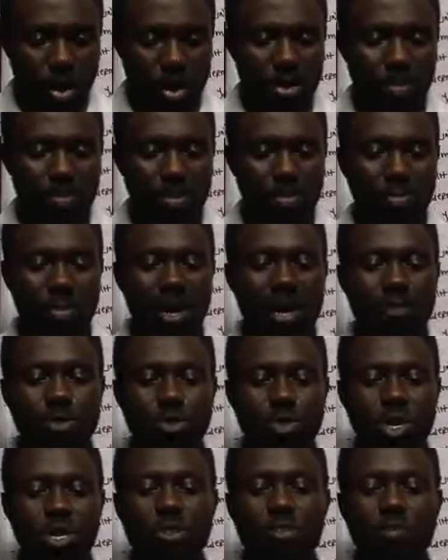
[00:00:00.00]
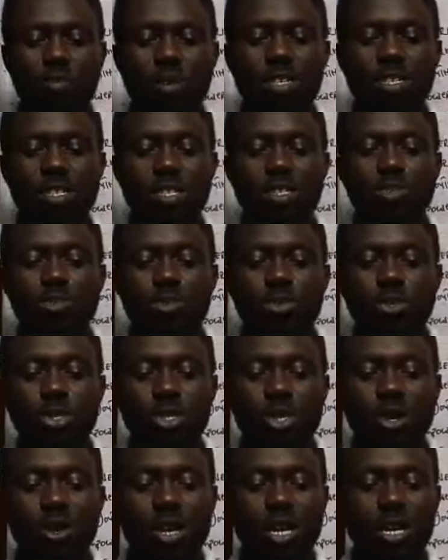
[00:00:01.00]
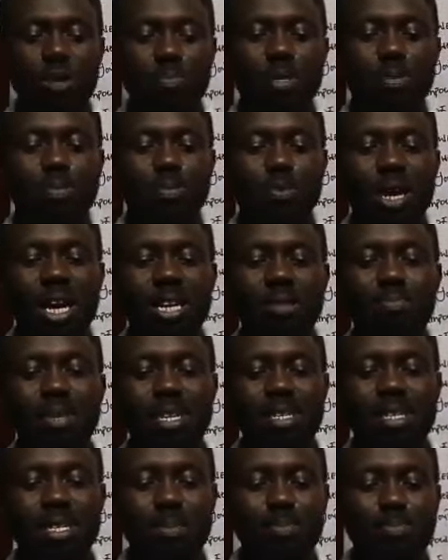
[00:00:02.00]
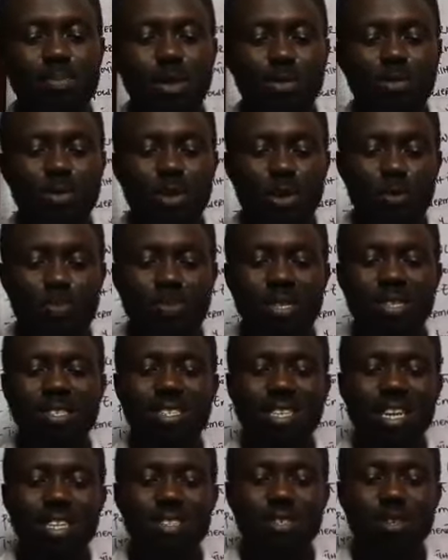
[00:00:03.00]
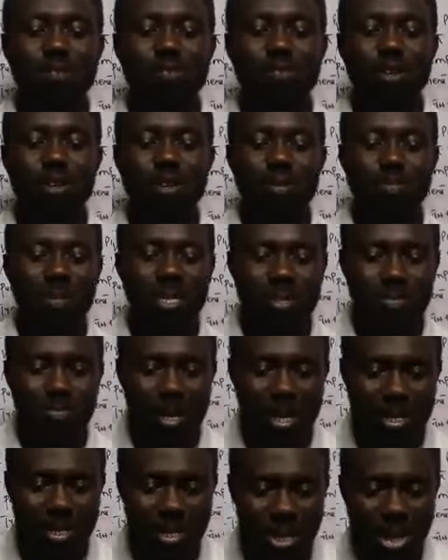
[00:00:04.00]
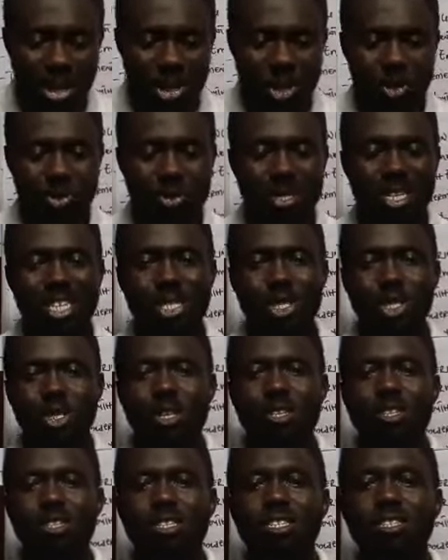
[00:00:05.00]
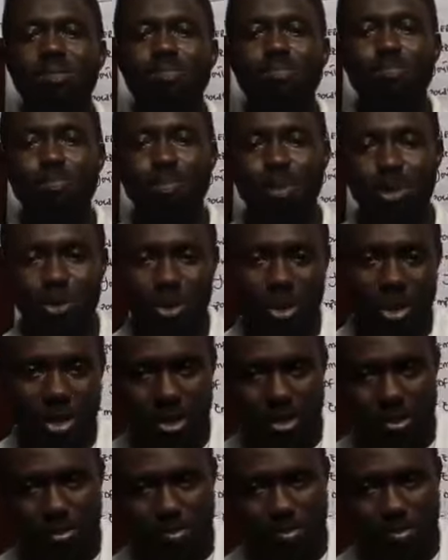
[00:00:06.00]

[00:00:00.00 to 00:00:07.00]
Number five, transfer skills to younger people and make them develop the sense of commitment to nation building.